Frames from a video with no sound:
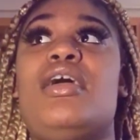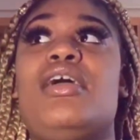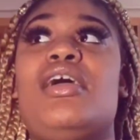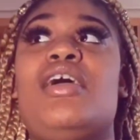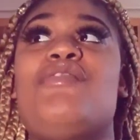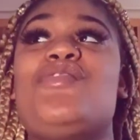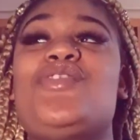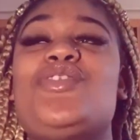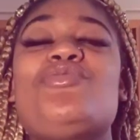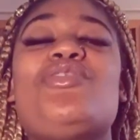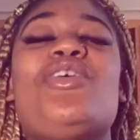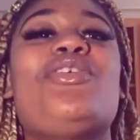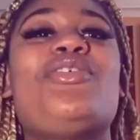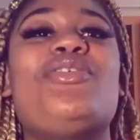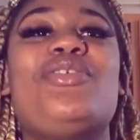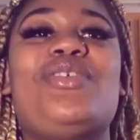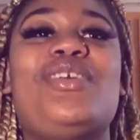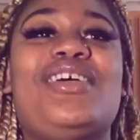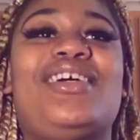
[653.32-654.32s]
if you
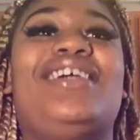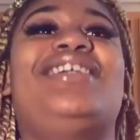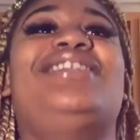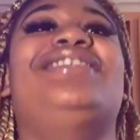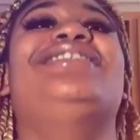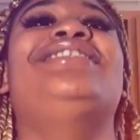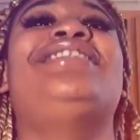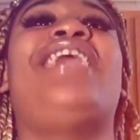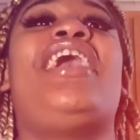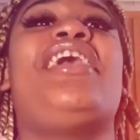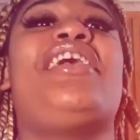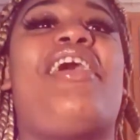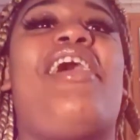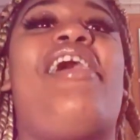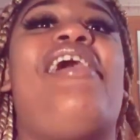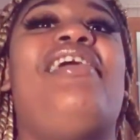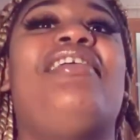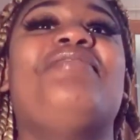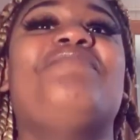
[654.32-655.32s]
don't, like,
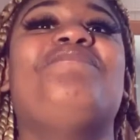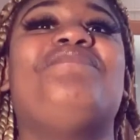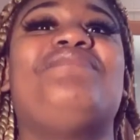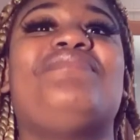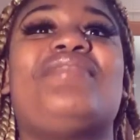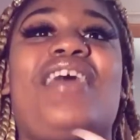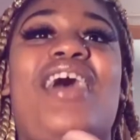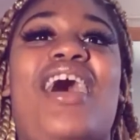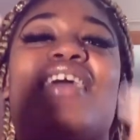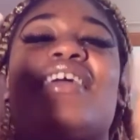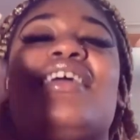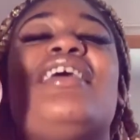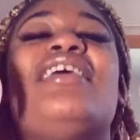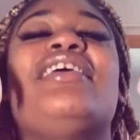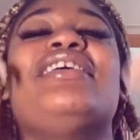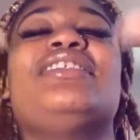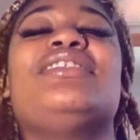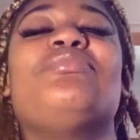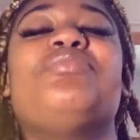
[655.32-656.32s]
I
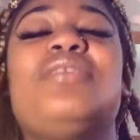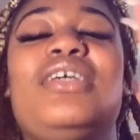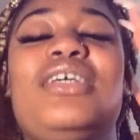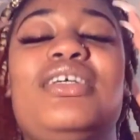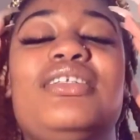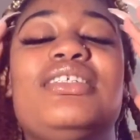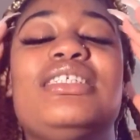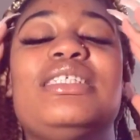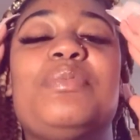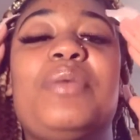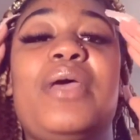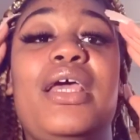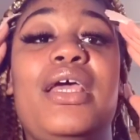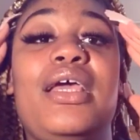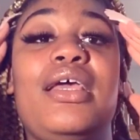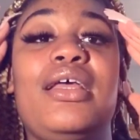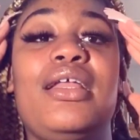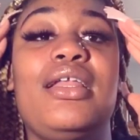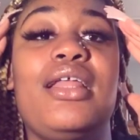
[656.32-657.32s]
can't explain this
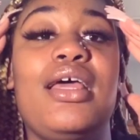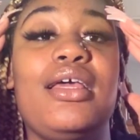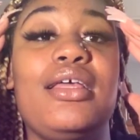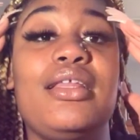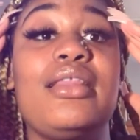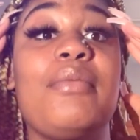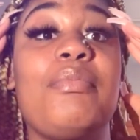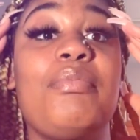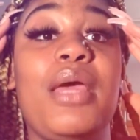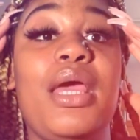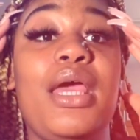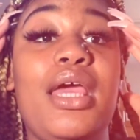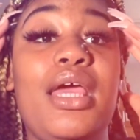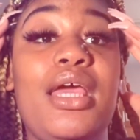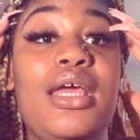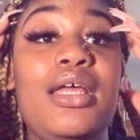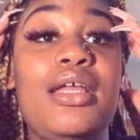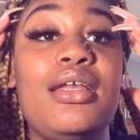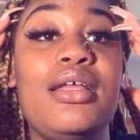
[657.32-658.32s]
pain. Like, the
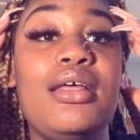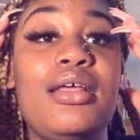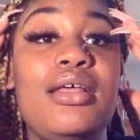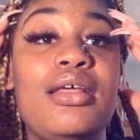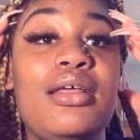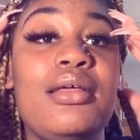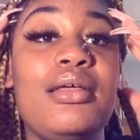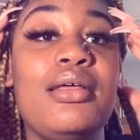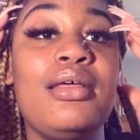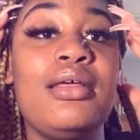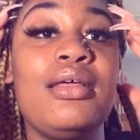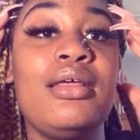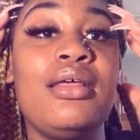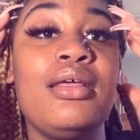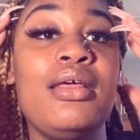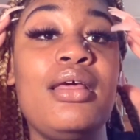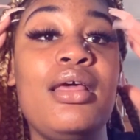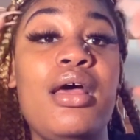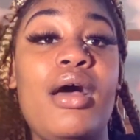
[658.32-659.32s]
pain
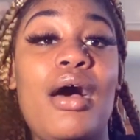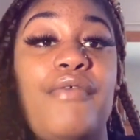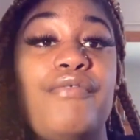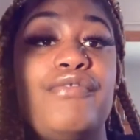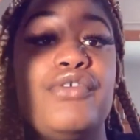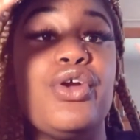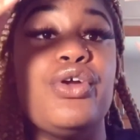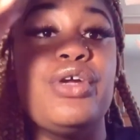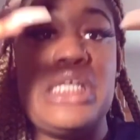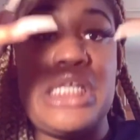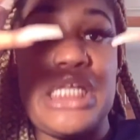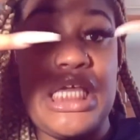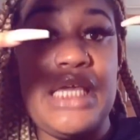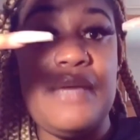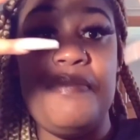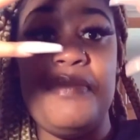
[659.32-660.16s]
of your knee